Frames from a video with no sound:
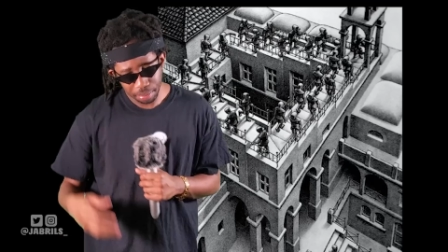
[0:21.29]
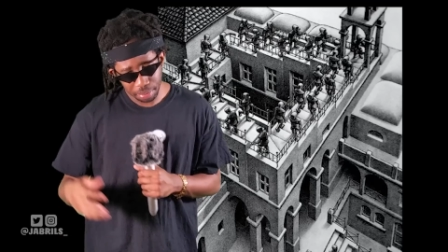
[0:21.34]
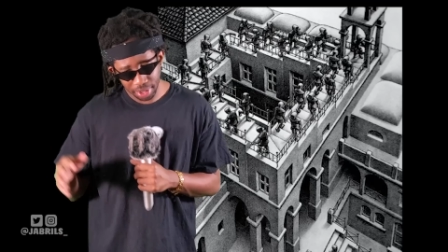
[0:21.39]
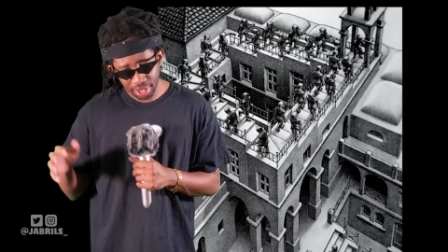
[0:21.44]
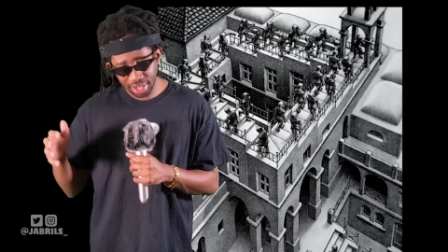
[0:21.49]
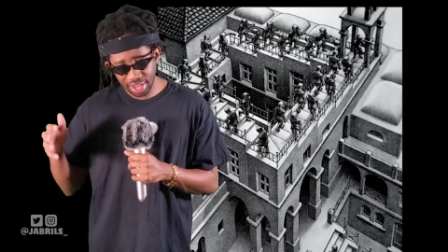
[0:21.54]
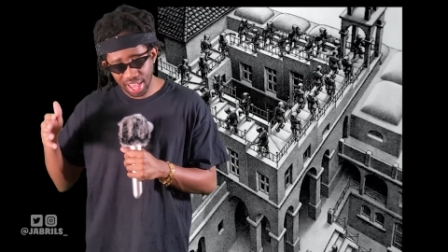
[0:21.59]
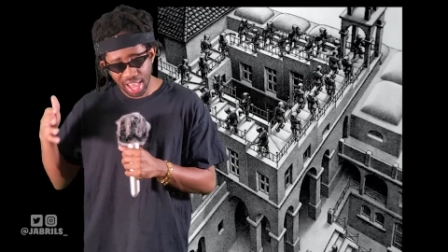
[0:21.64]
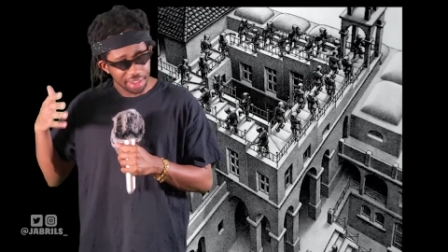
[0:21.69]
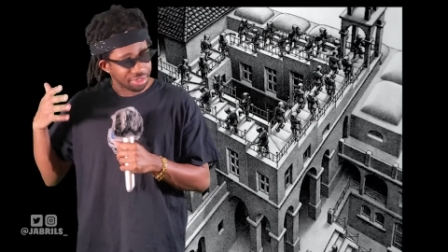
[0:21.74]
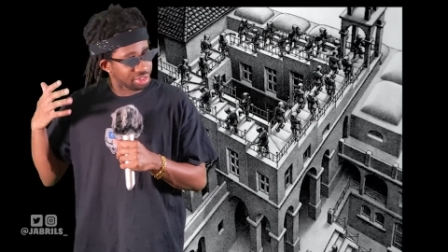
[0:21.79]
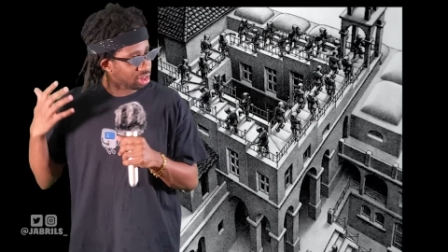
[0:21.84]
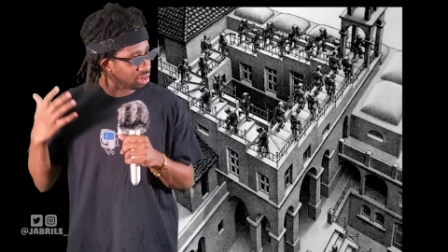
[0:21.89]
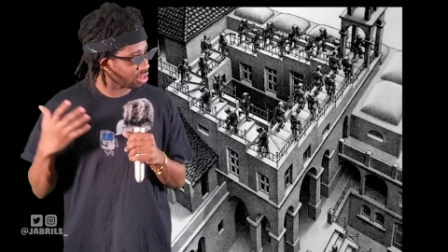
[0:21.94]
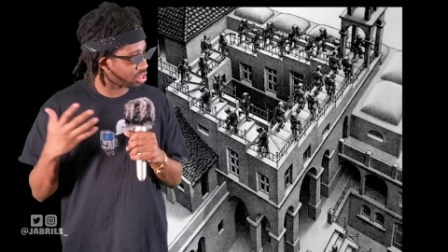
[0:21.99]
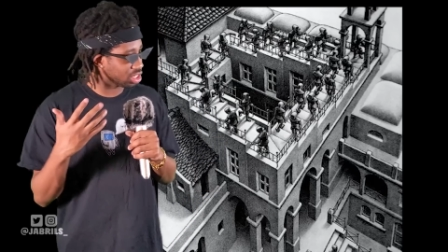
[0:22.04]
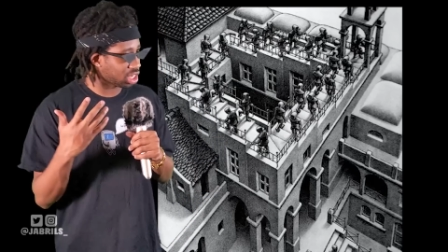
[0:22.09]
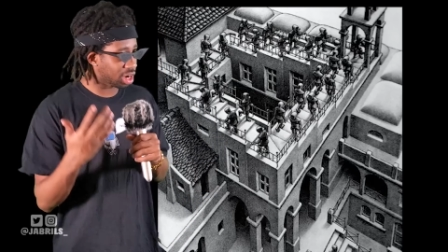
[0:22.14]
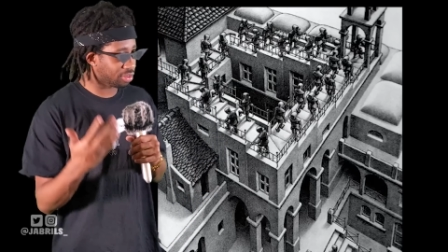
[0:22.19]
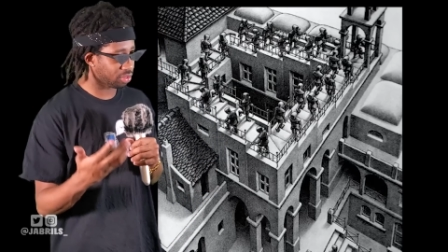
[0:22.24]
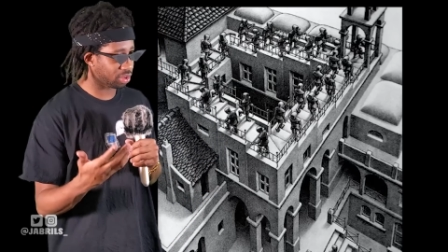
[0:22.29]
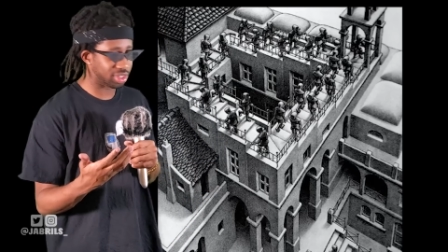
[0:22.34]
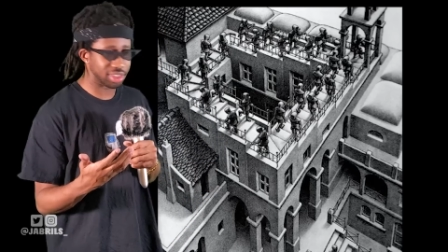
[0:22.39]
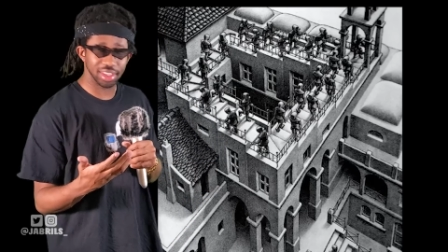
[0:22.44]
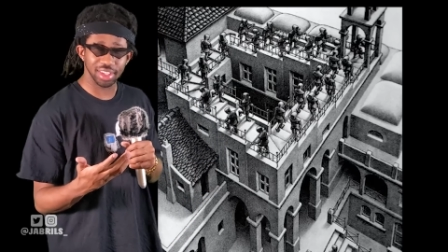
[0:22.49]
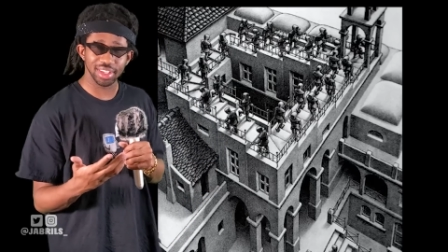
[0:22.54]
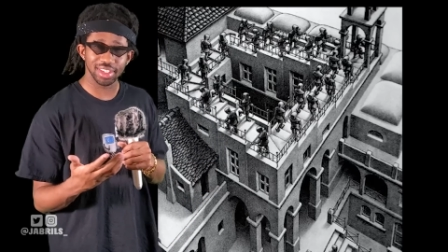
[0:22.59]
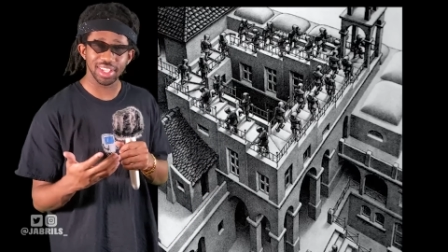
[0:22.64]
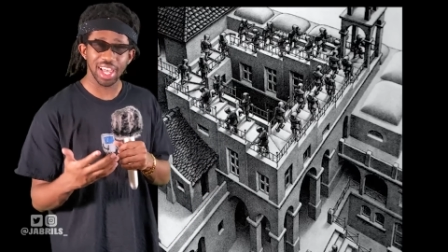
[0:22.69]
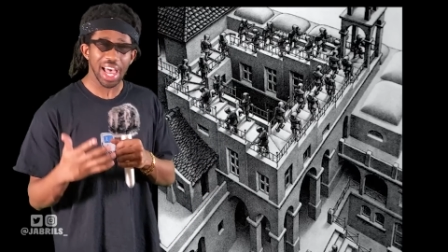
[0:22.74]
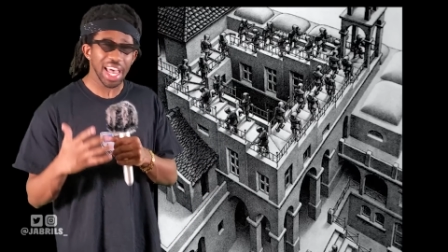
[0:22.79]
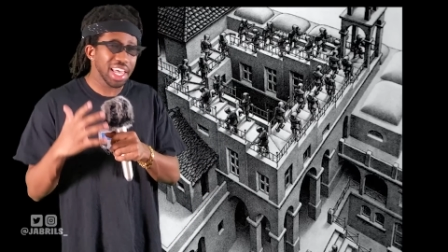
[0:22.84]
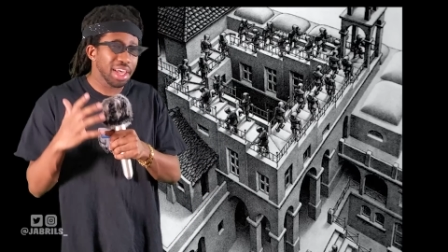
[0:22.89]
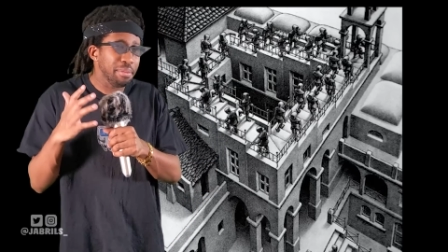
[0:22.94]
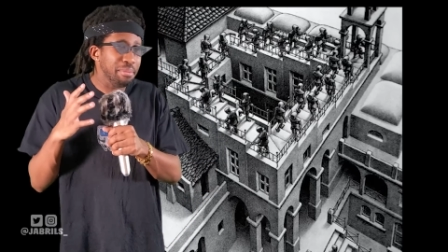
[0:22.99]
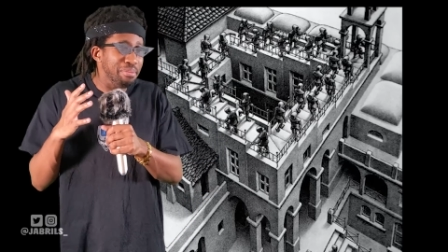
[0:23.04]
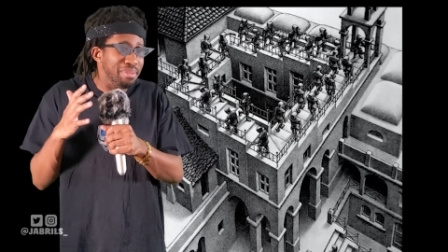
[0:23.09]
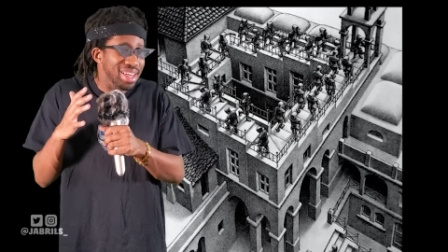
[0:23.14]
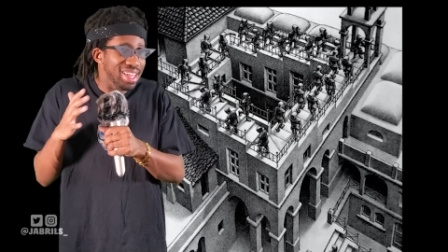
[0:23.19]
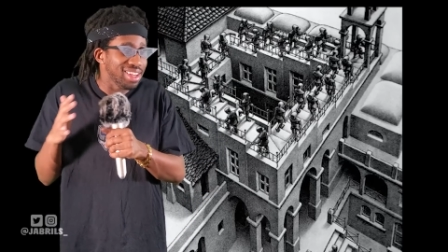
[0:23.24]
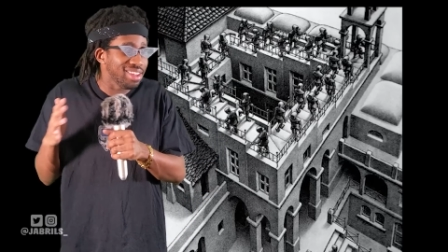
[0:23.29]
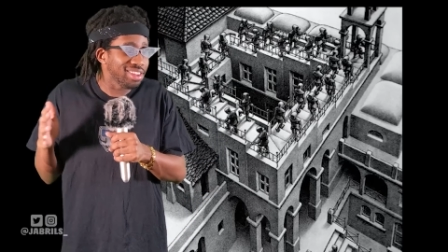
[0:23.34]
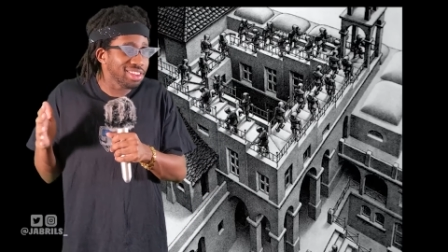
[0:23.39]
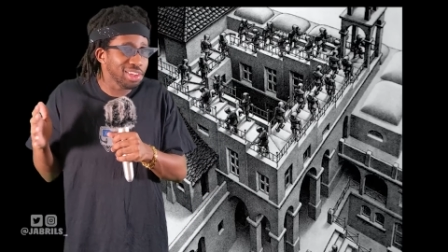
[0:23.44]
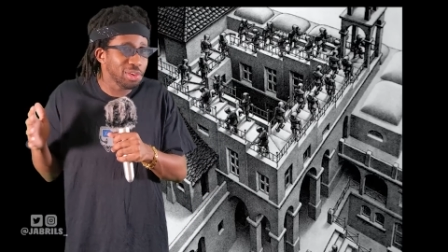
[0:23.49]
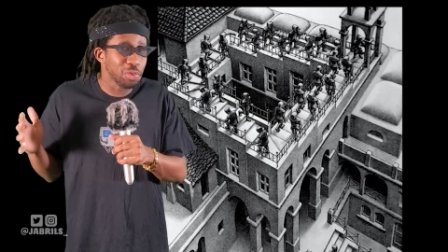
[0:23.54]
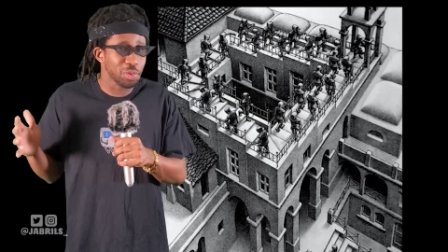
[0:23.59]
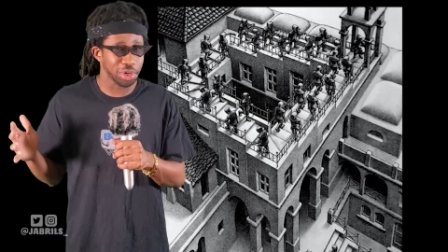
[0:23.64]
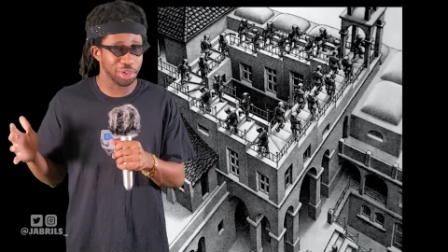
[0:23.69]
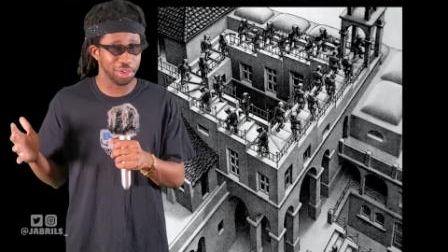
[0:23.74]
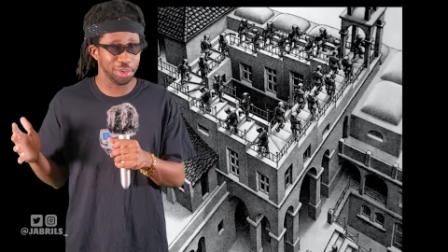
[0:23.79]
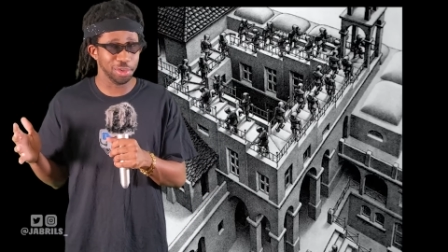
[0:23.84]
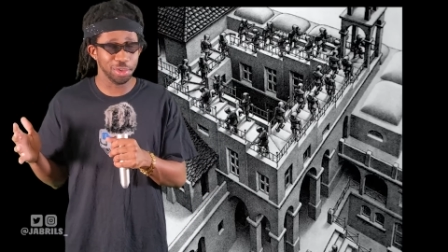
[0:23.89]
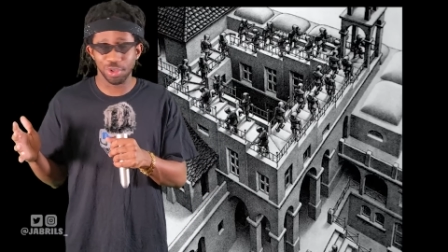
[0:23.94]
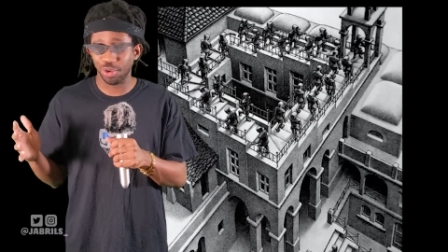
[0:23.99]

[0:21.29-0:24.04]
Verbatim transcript: But after discovering this, I immediately wondered,